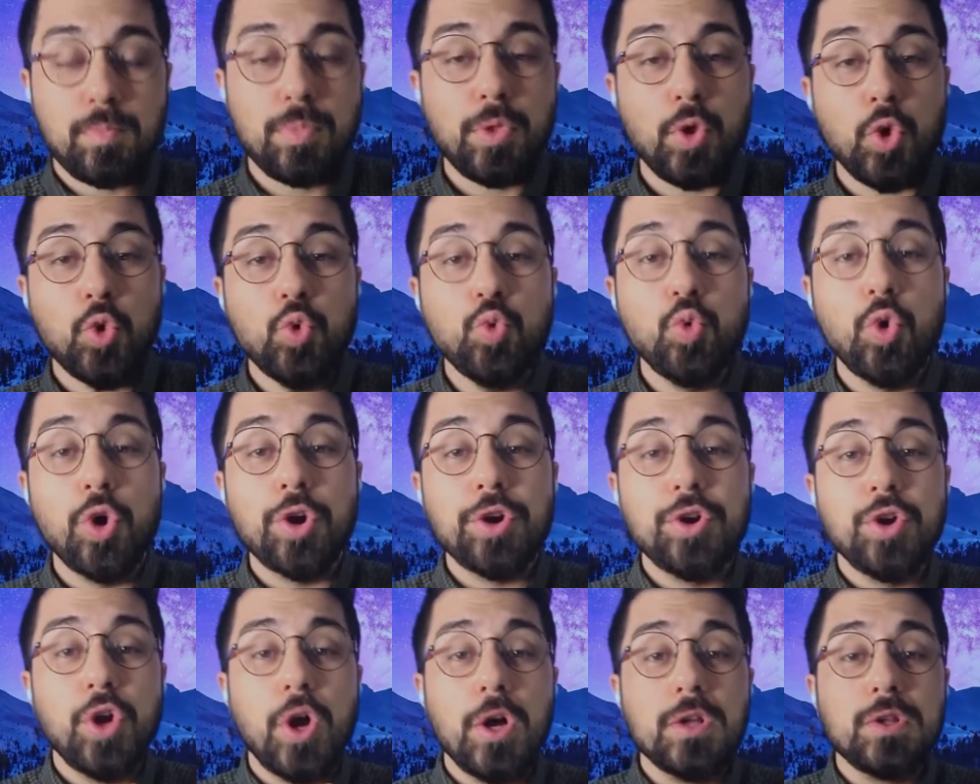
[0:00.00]
who are
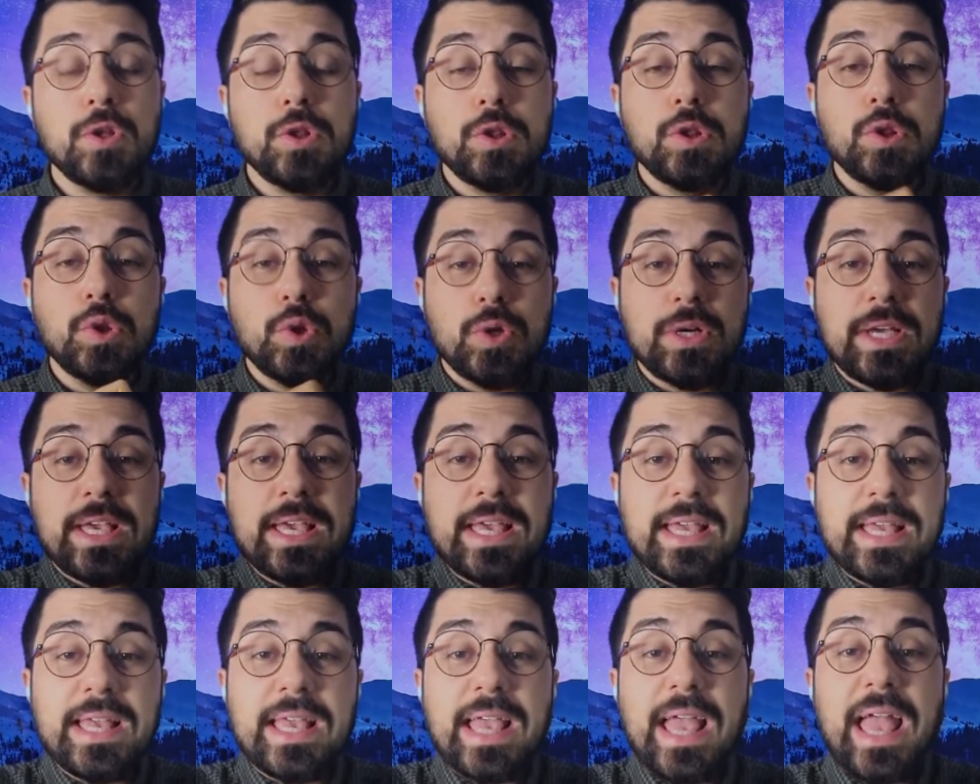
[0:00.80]
not
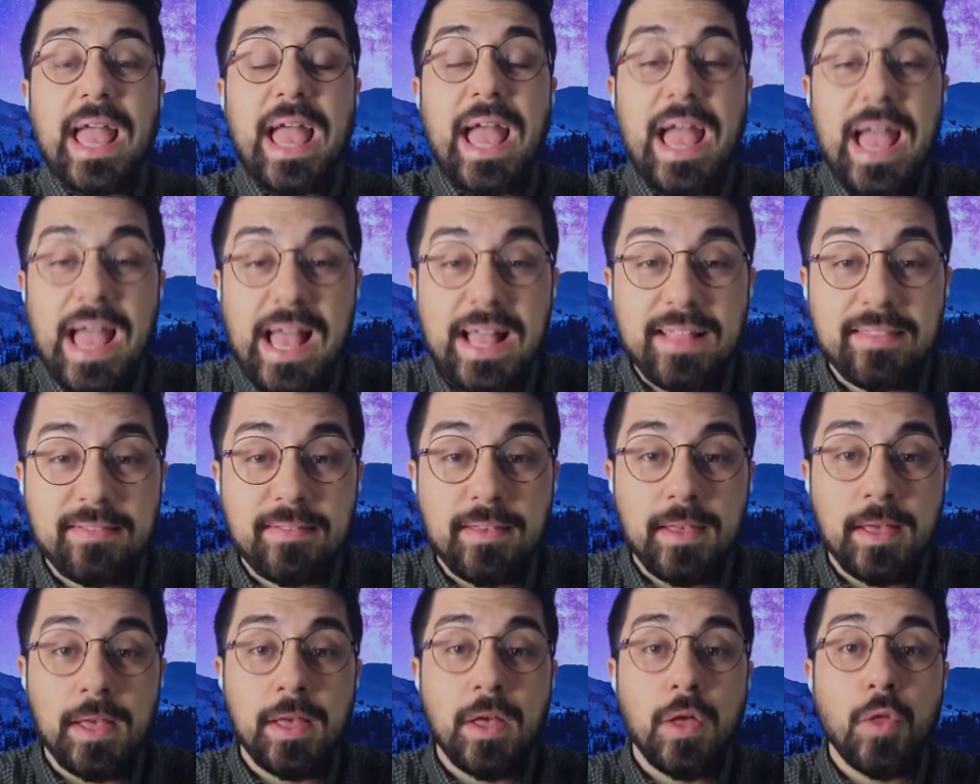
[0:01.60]
looking at
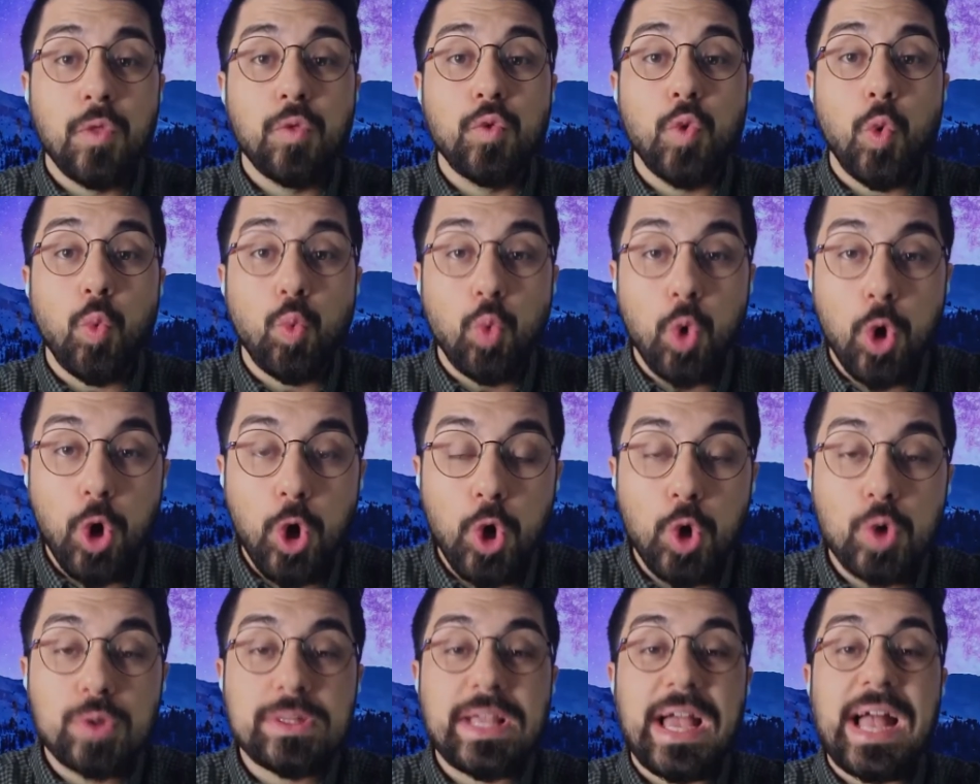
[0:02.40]
the
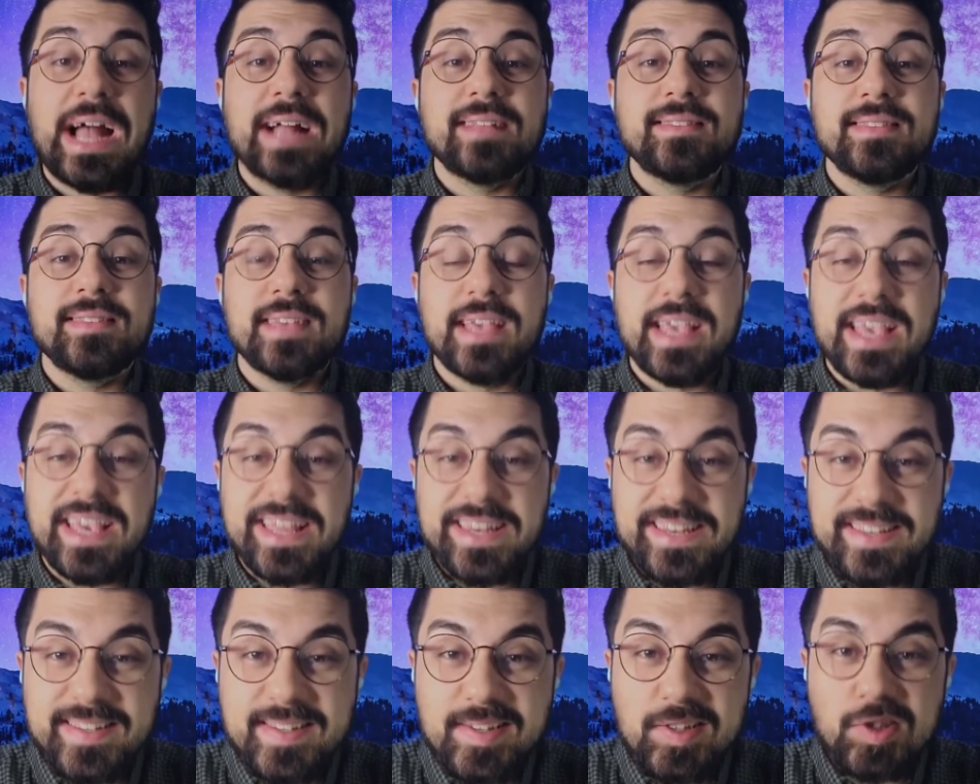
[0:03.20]
world at
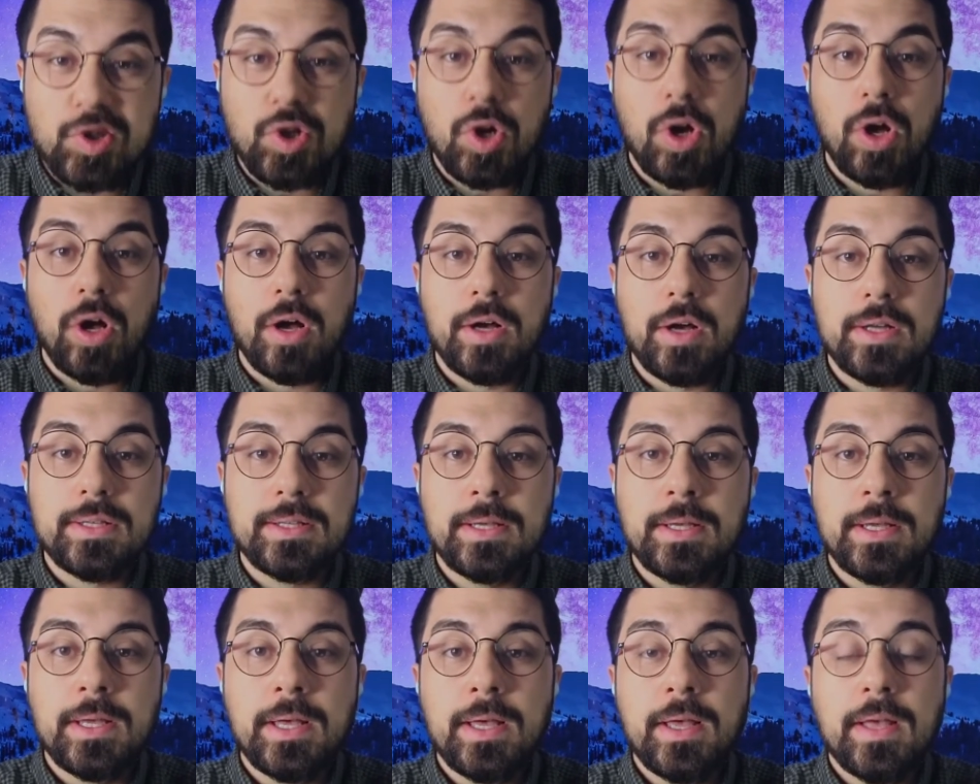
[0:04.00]
insan
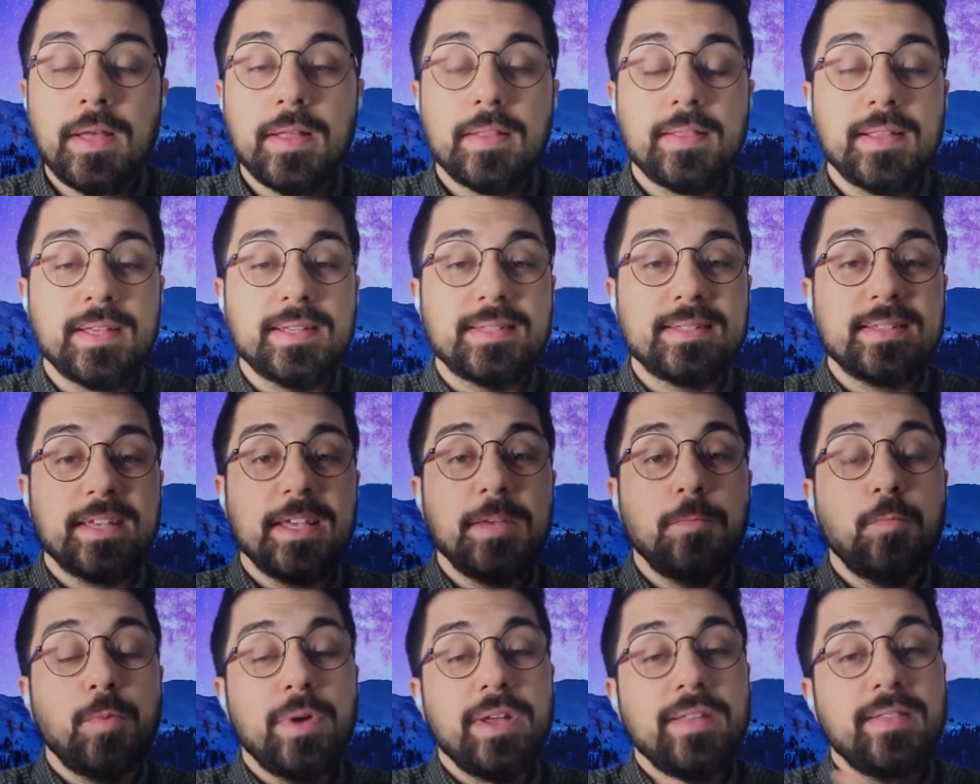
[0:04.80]
the
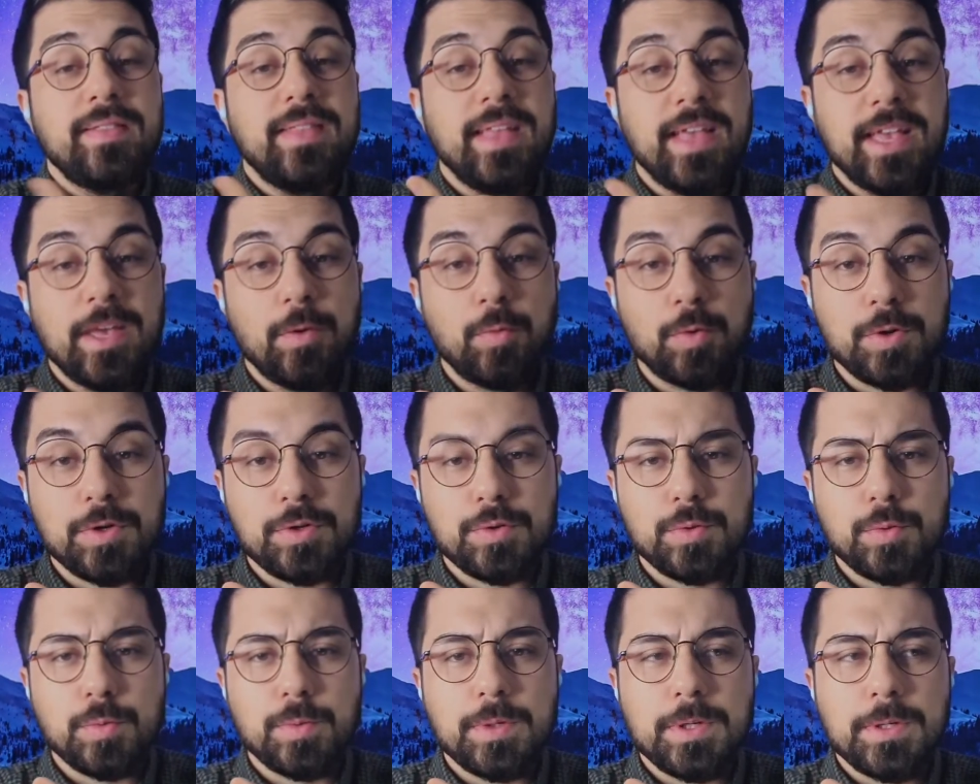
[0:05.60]
same way they were
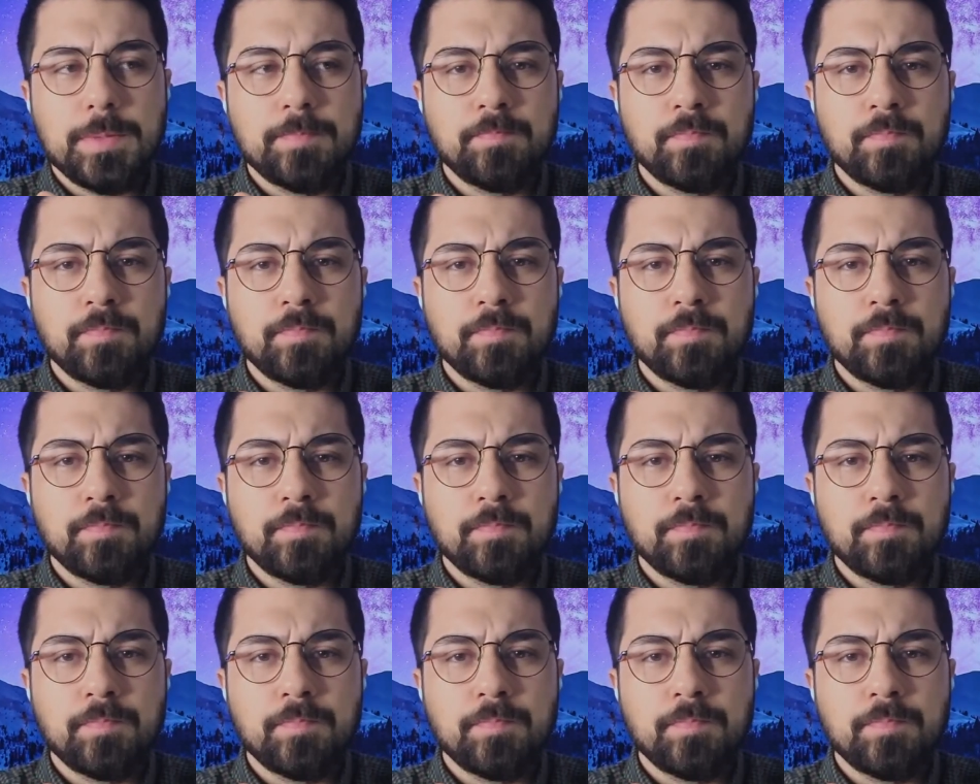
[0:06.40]
doing.